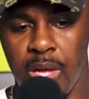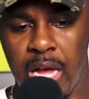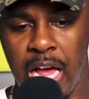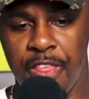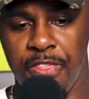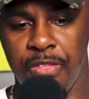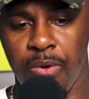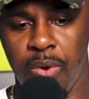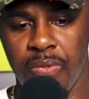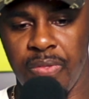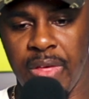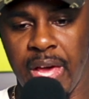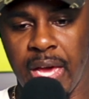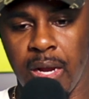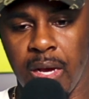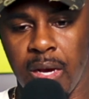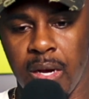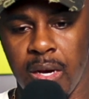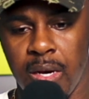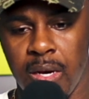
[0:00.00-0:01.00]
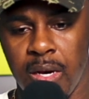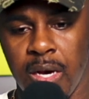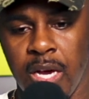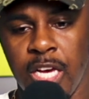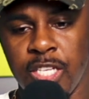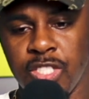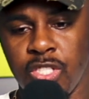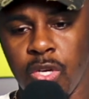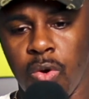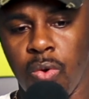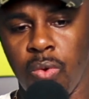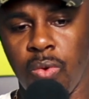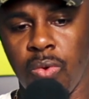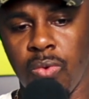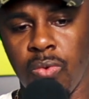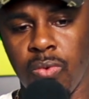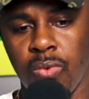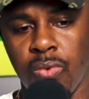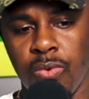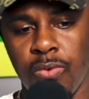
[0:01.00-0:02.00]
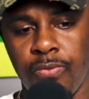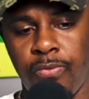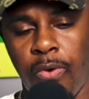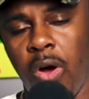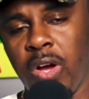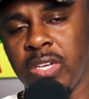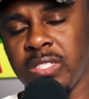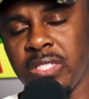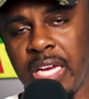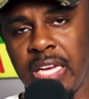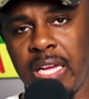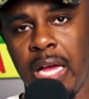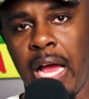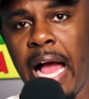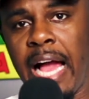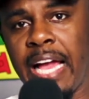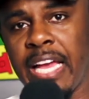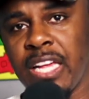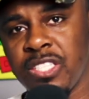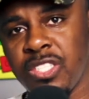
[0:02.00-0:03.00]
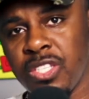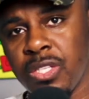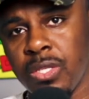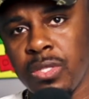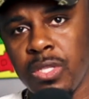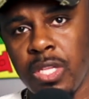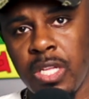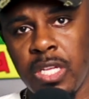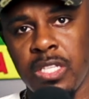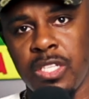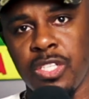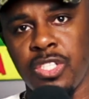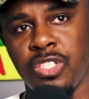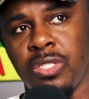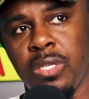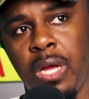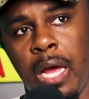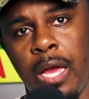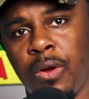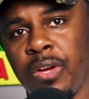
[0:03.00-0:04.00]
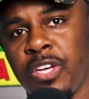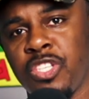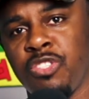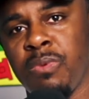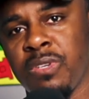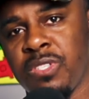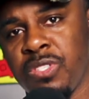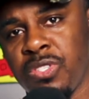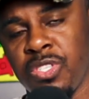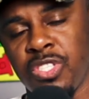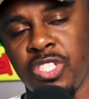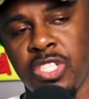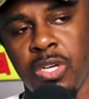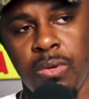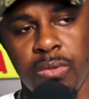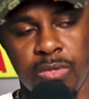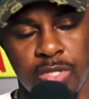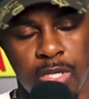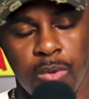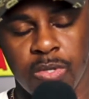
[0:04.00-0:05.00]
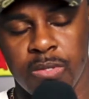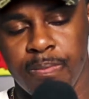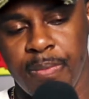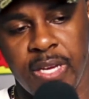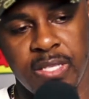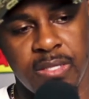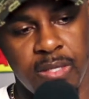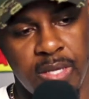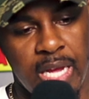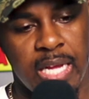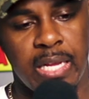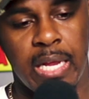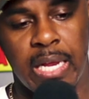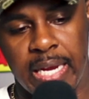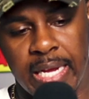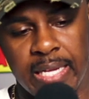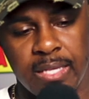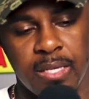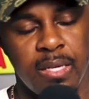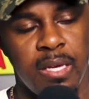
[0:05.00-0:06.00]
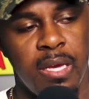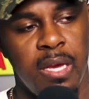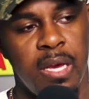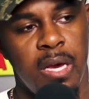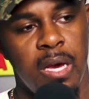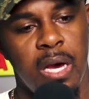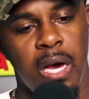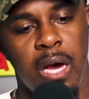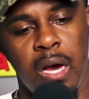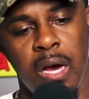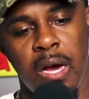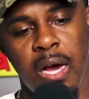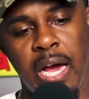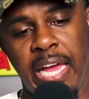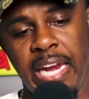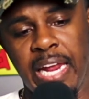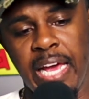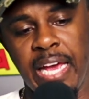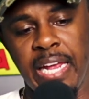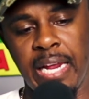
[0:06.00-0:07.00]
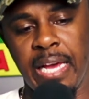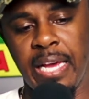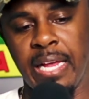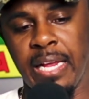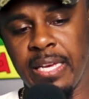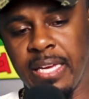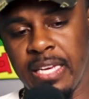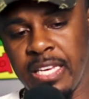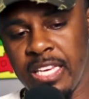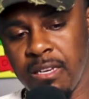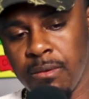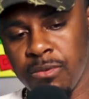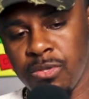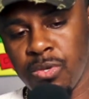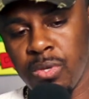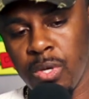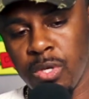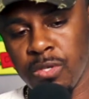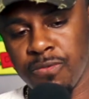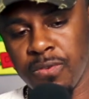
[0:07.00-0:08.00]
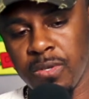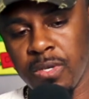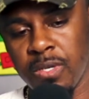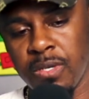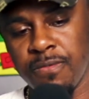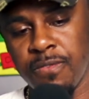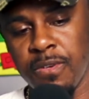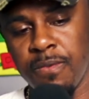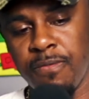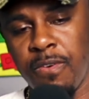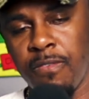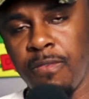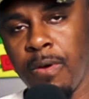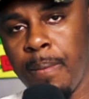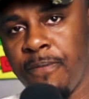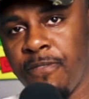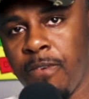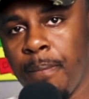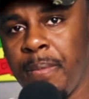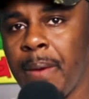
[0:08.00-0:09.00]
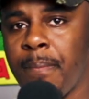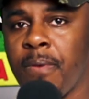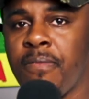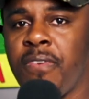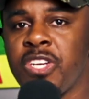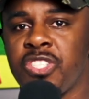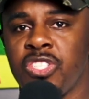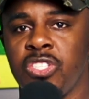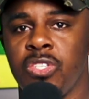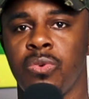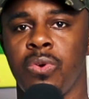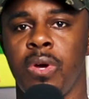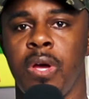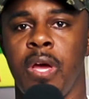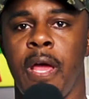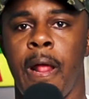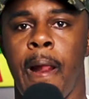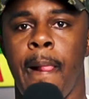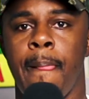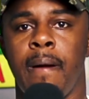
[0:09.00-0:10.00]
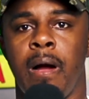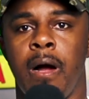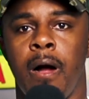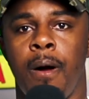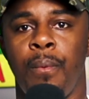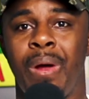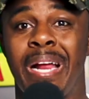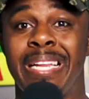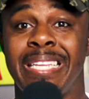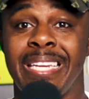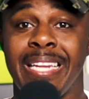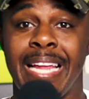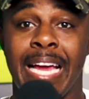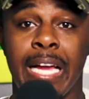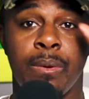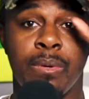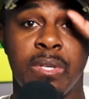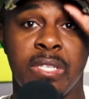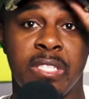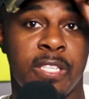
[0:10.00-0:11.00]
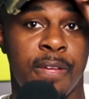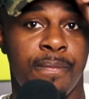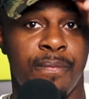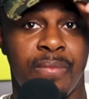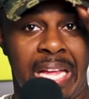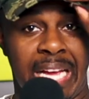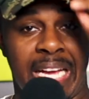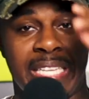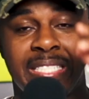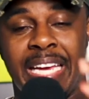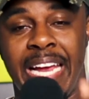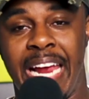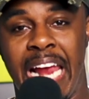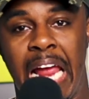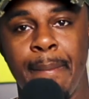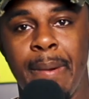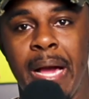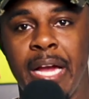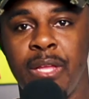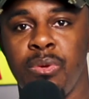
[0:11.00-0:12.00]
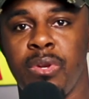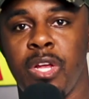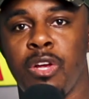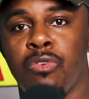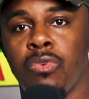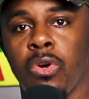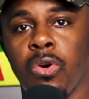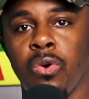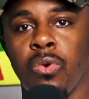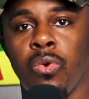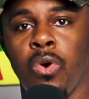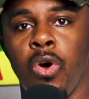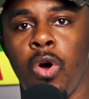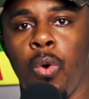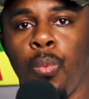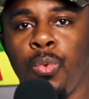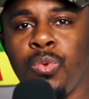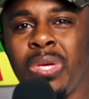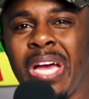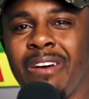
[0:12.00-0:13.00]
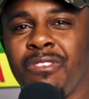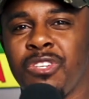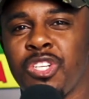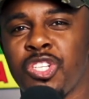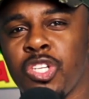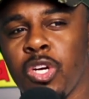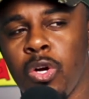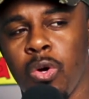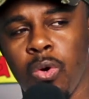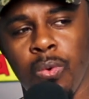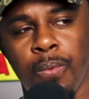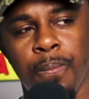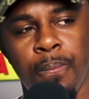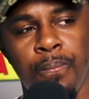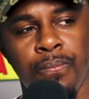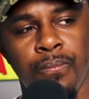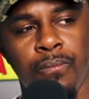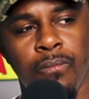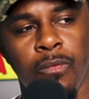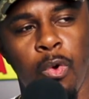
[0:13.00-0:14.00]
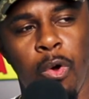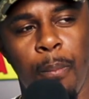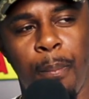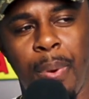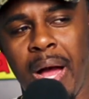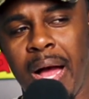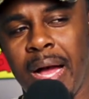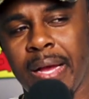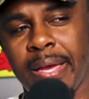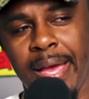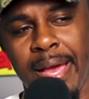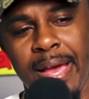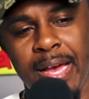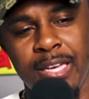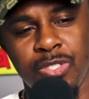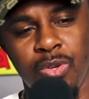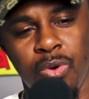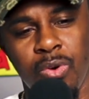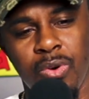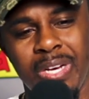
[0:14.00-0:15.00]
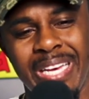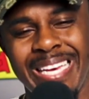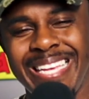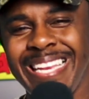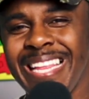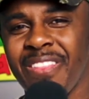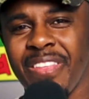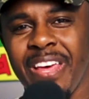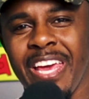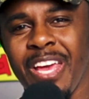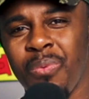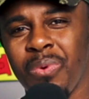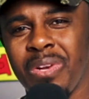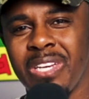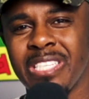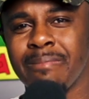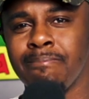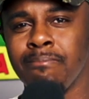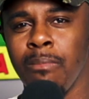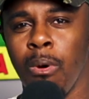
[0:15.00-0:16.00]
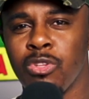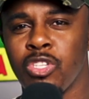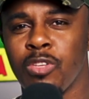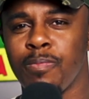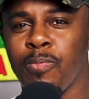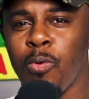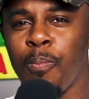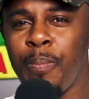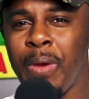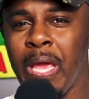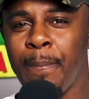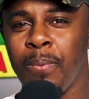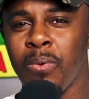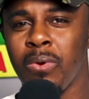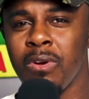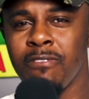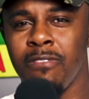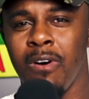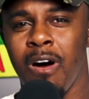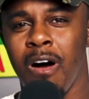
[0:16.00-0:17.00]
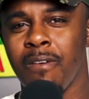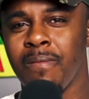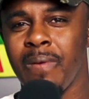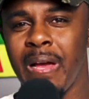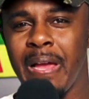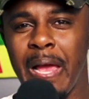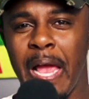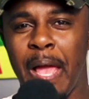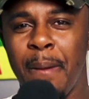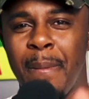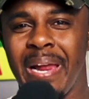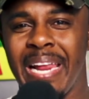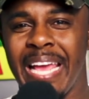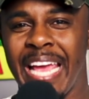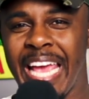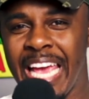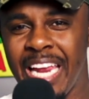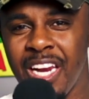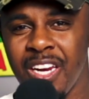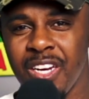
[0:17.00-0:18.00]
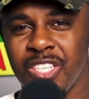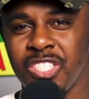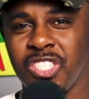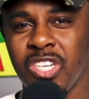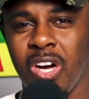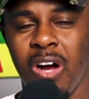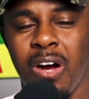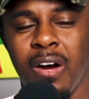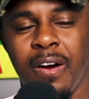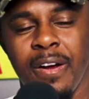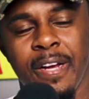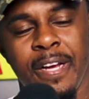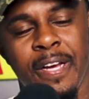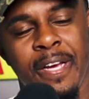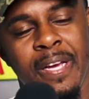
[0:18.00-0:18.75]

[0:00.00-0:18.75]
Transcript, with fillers: I thought that uh, so far as like I get into like this, I ain't gonna get too much into the show. The show was amazing. Like I, I liked it, uh, and I, and I, and give them kudos for for for, for being professional. Um, what I did like was, like I said, everybody knew their role. When you have a show or a podcast or anything, when it's multiple people involved, everybody hand in a jar,